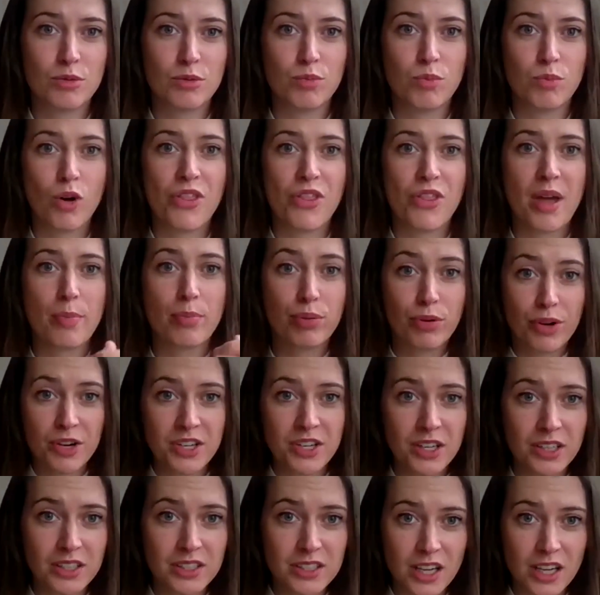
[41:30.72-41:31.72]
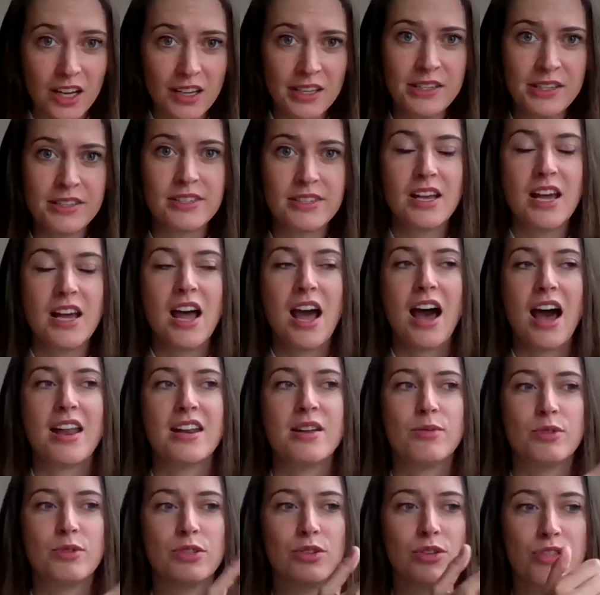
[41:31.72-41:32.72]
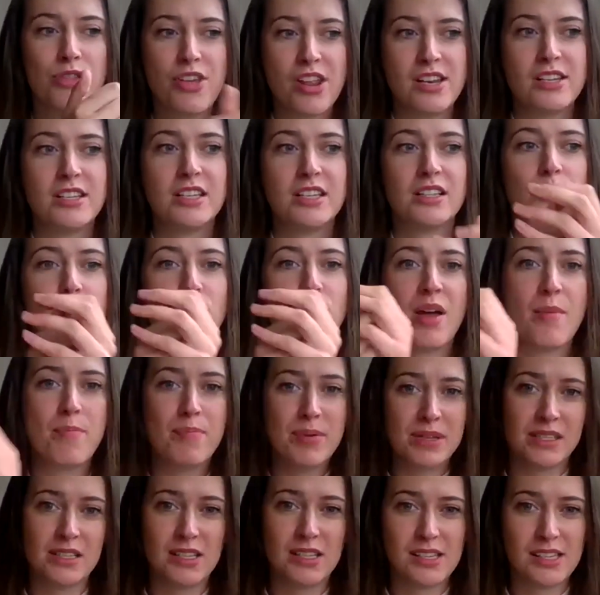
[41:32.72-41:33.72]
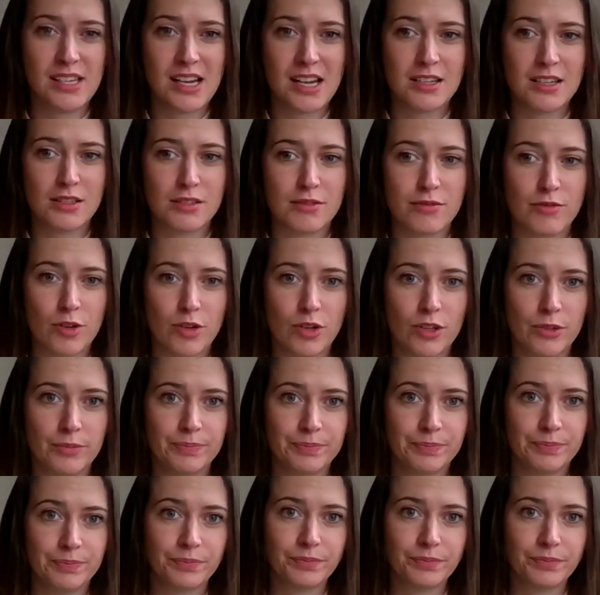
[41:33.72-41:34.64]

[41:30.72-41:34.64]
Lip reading: to what their product does, and it was authentic to what their business stands for.